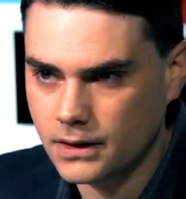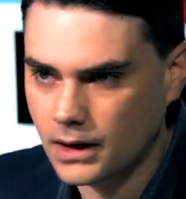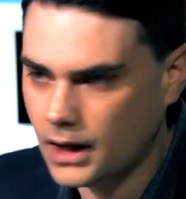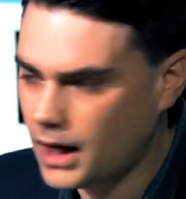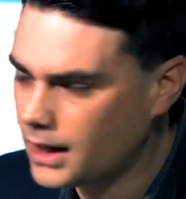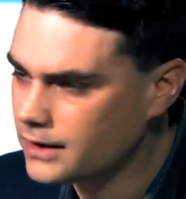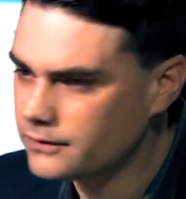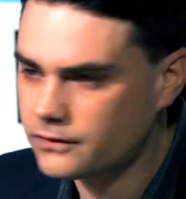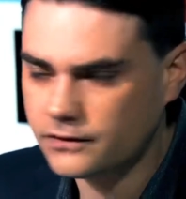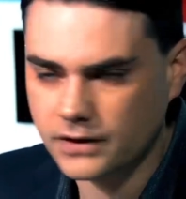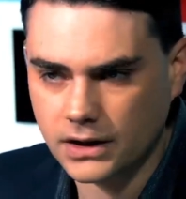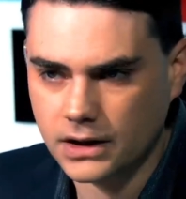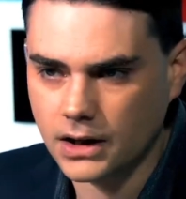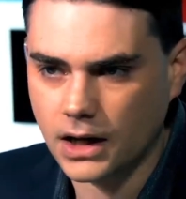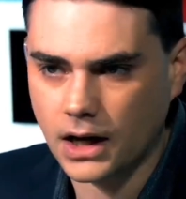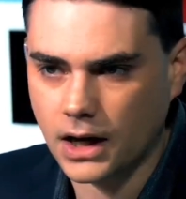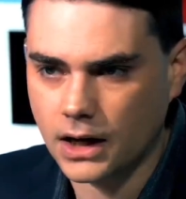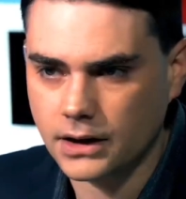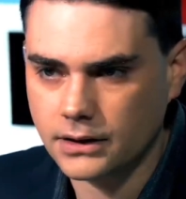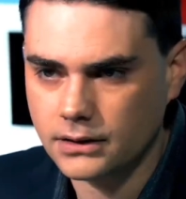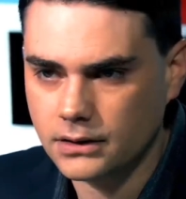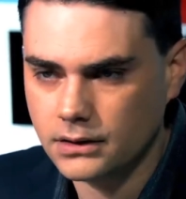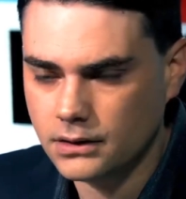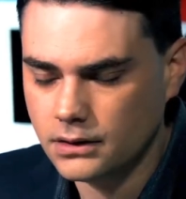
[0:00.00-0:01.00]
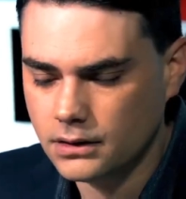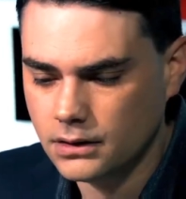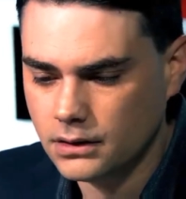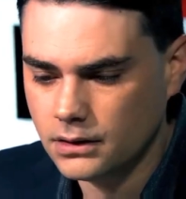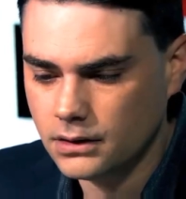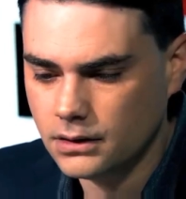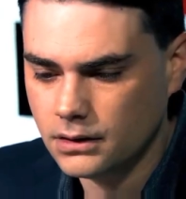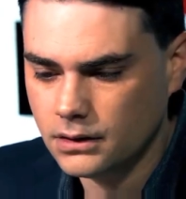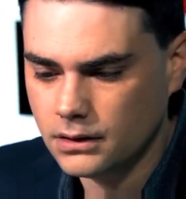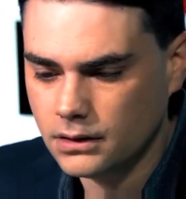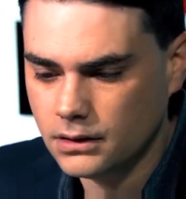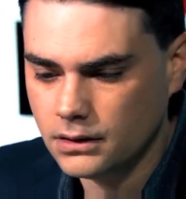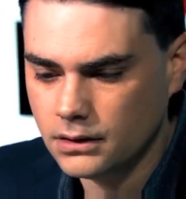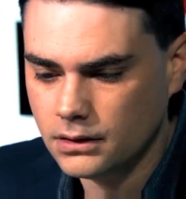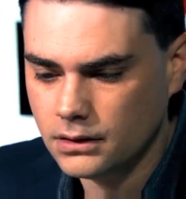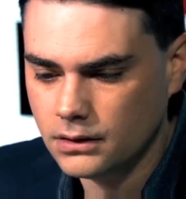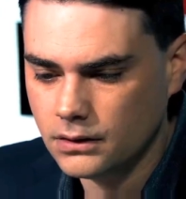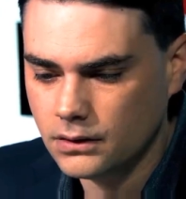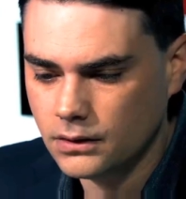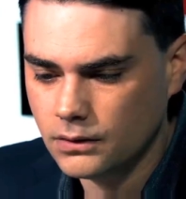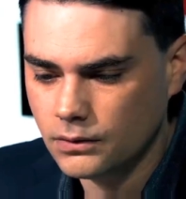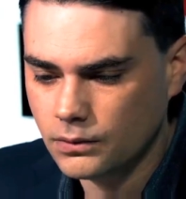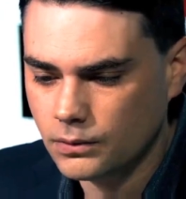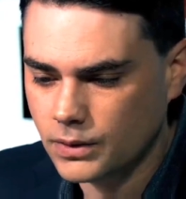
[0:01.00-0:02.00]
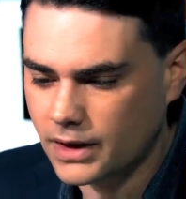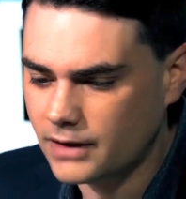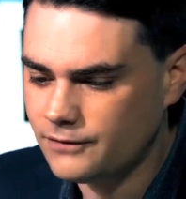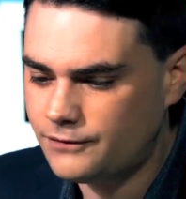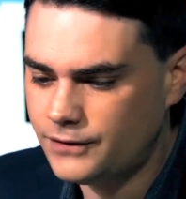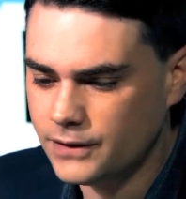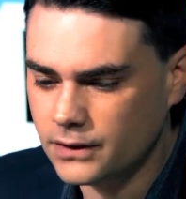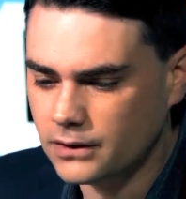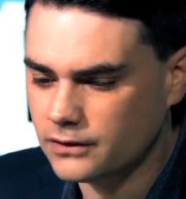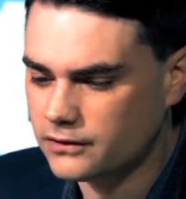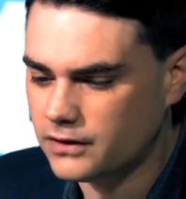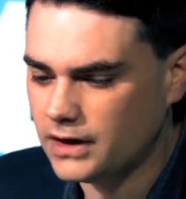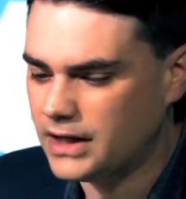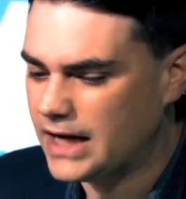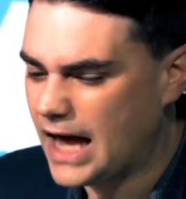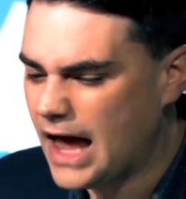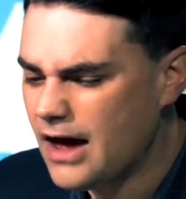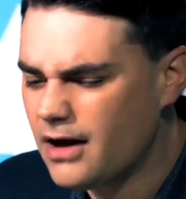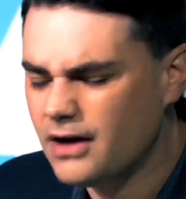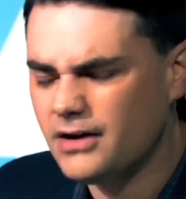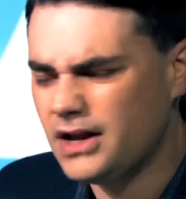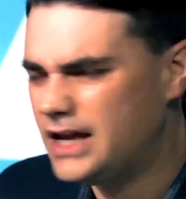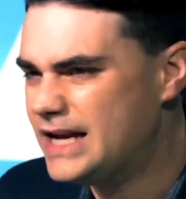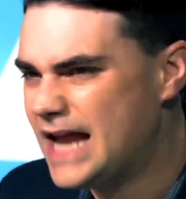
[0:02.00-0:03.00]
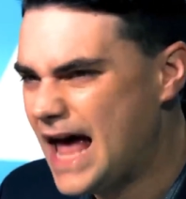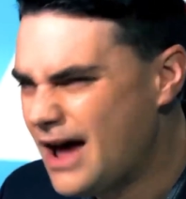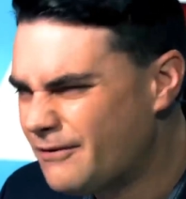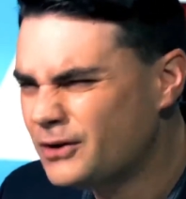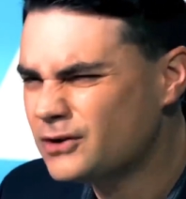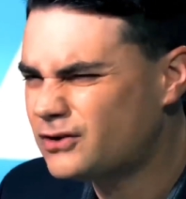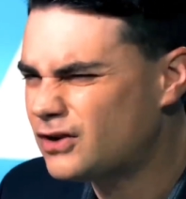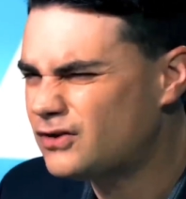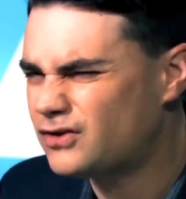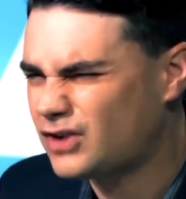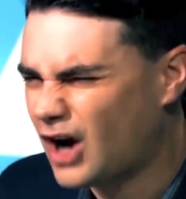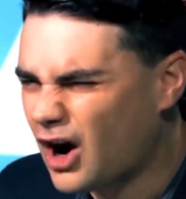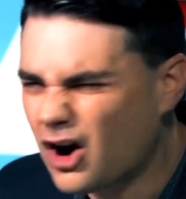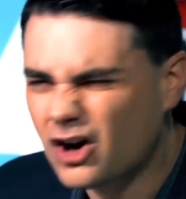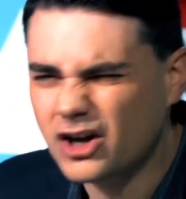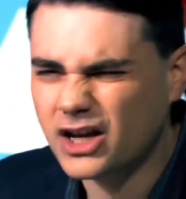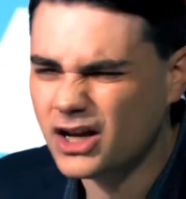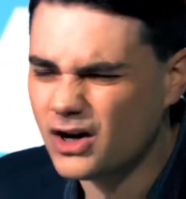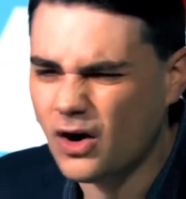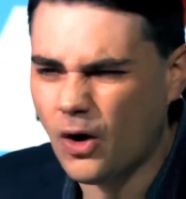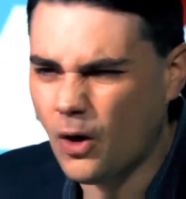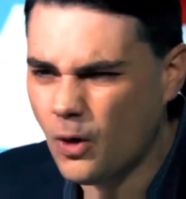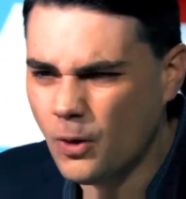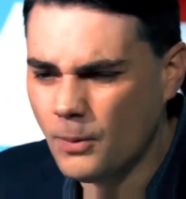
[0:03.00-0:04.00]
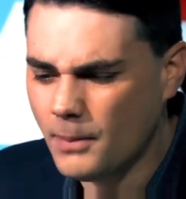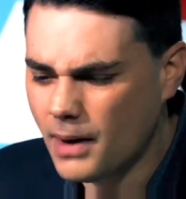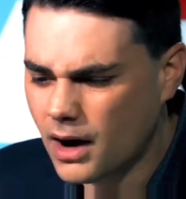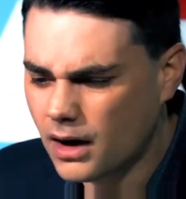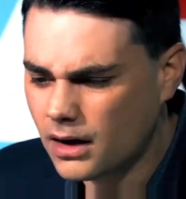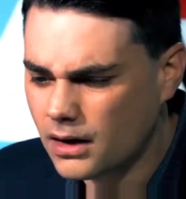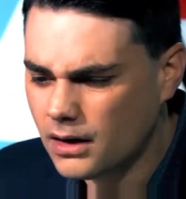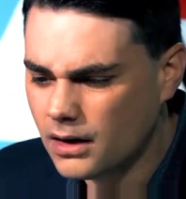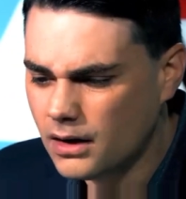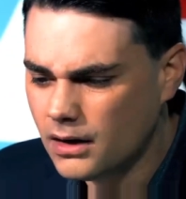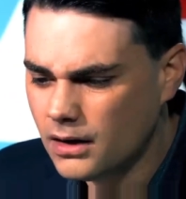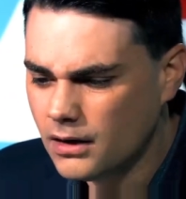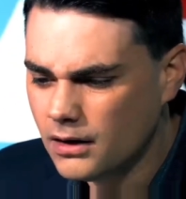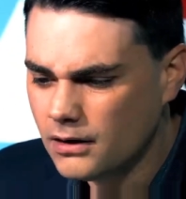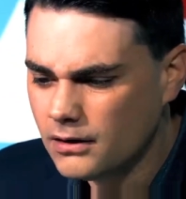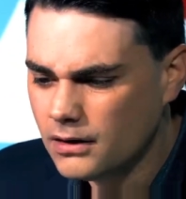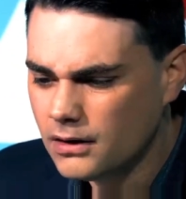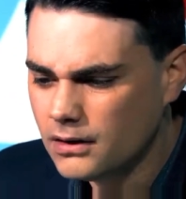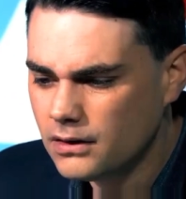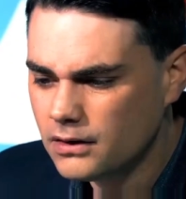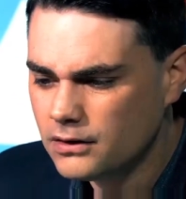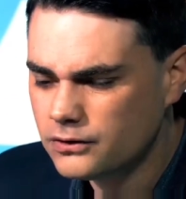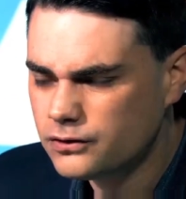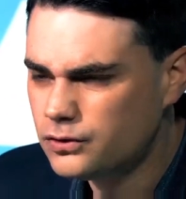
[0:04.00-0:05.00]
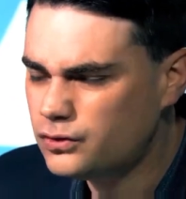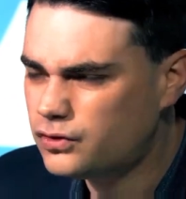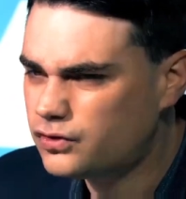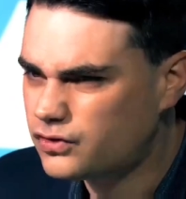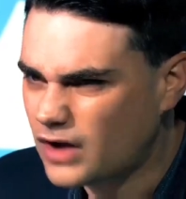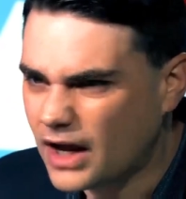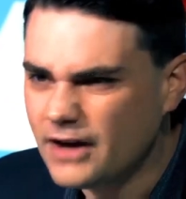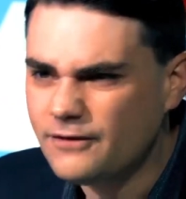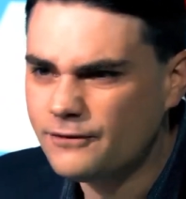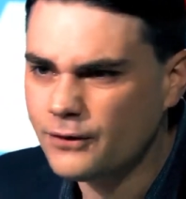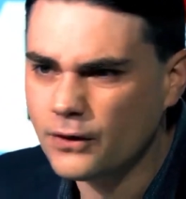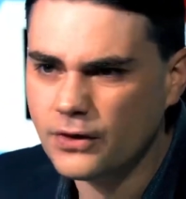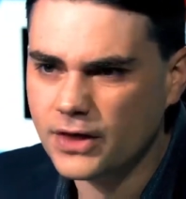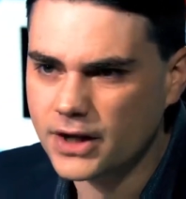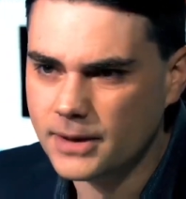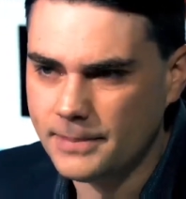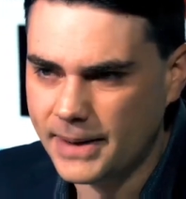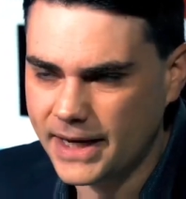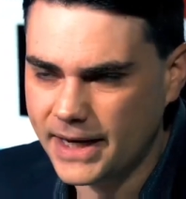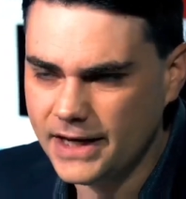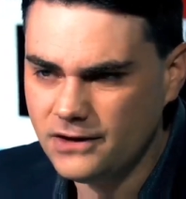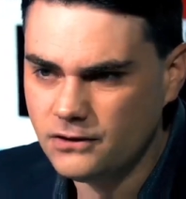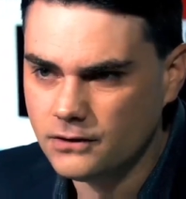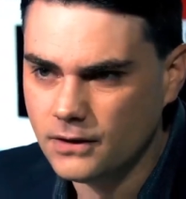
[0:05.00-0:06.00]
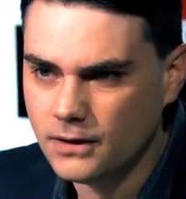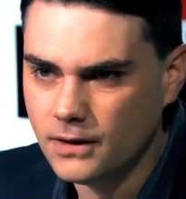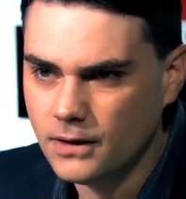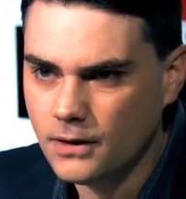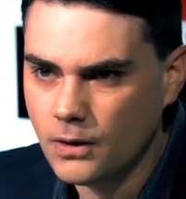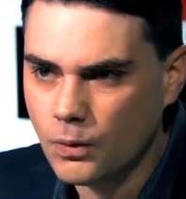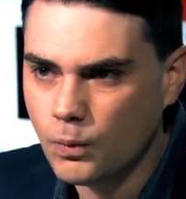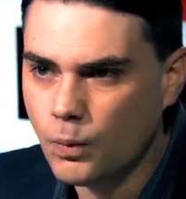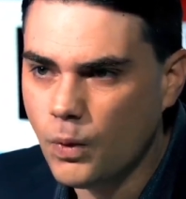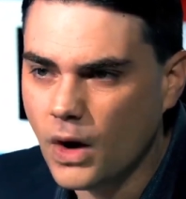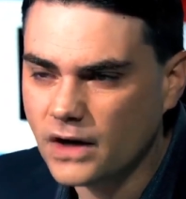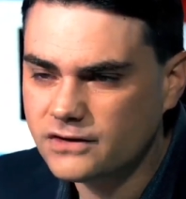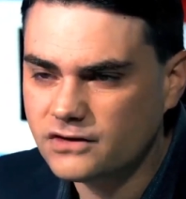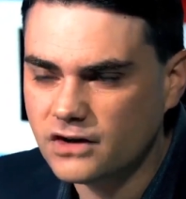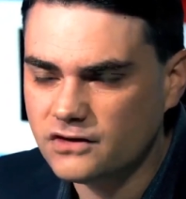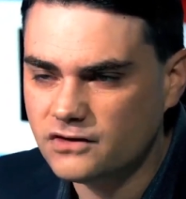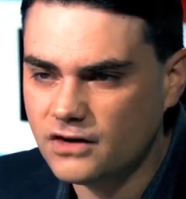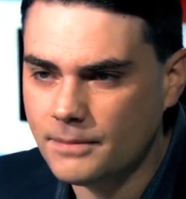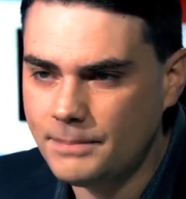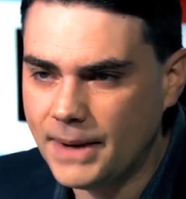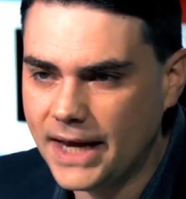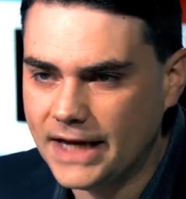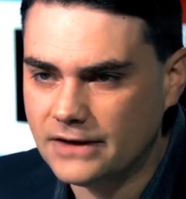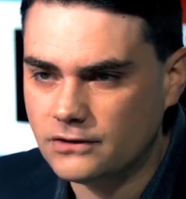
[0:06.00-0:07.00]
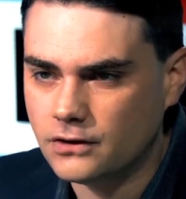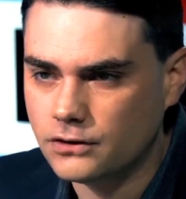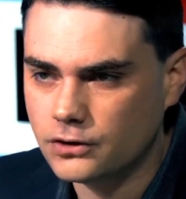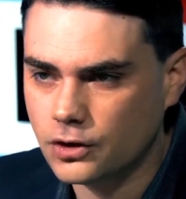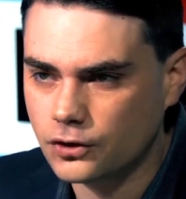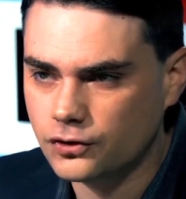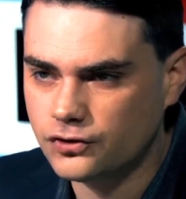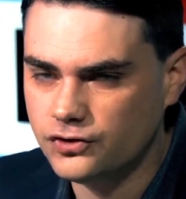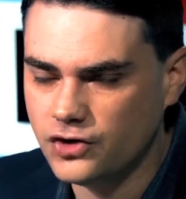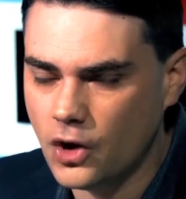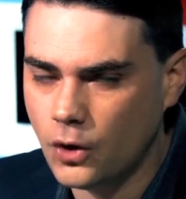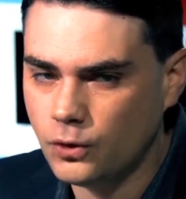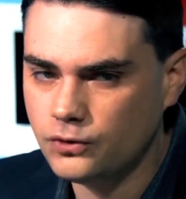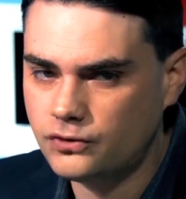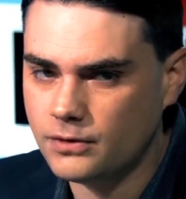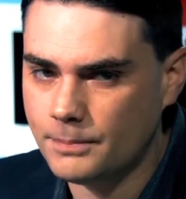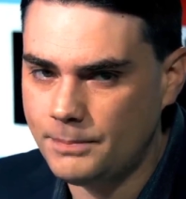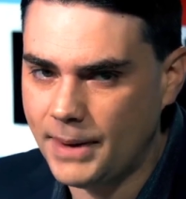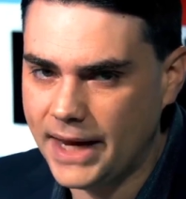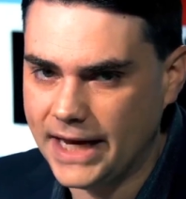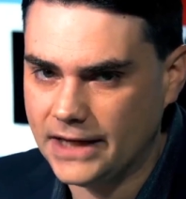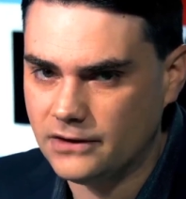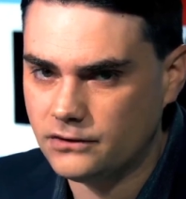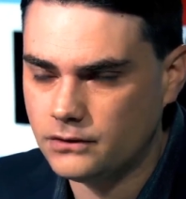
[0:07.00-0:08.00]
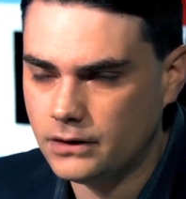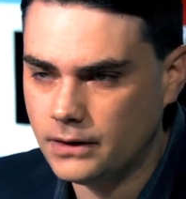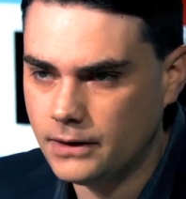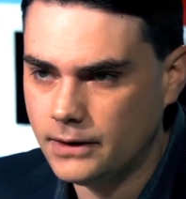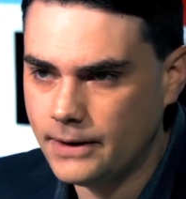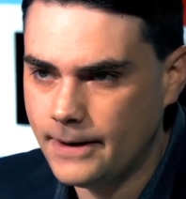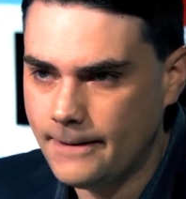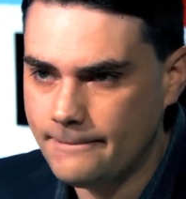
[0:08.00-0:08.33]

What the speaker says: Honest to God. What I fear is an effort to target Omar to stifle the debate. What debate? There's no debate.